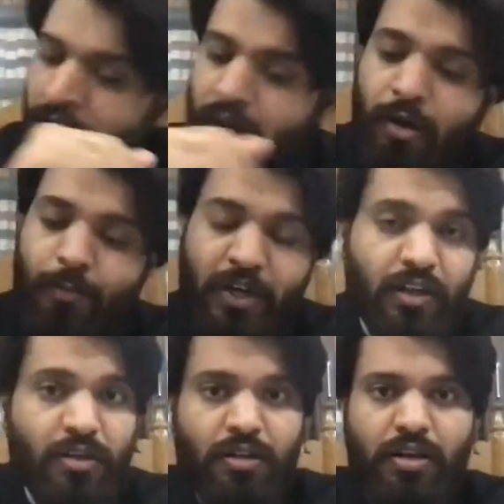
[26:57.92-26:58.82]
a
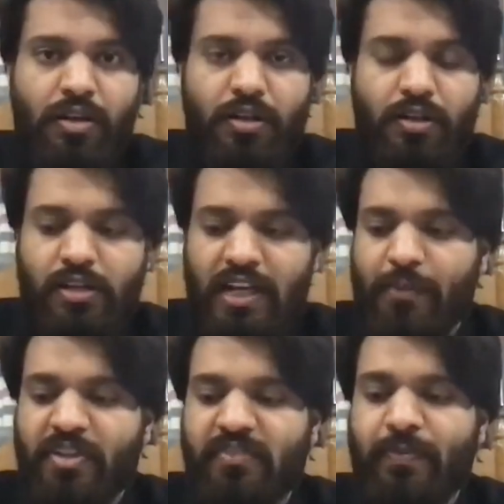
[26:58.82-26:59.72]
particular claim
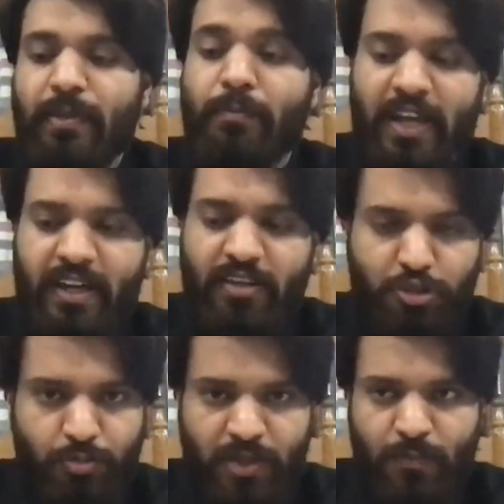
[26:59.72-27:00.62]
has been made in the
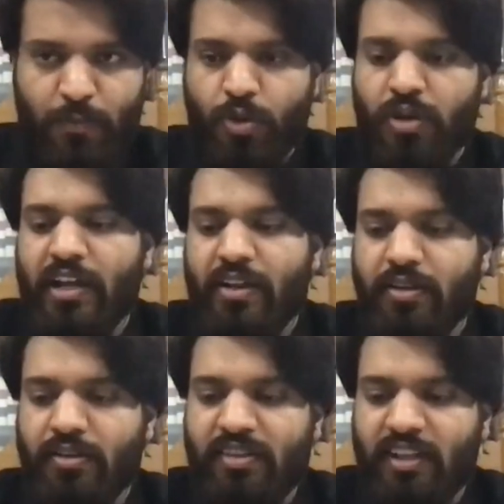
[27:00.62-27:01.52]
Supreme Court
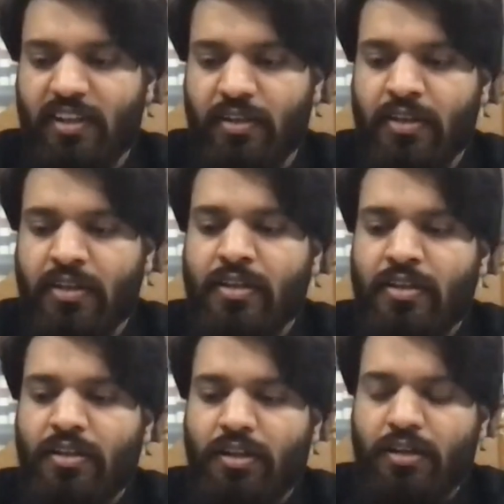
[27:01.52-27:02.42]
and say
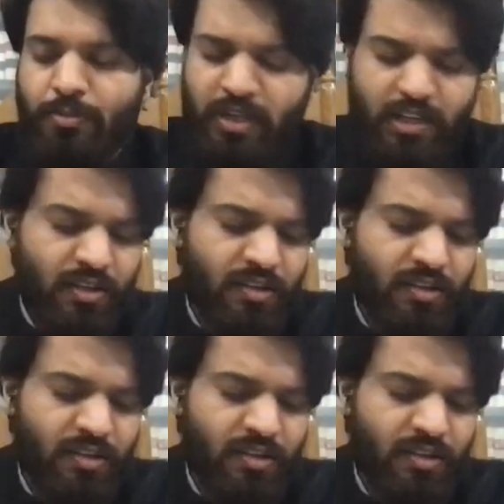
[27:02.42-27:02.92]
a particular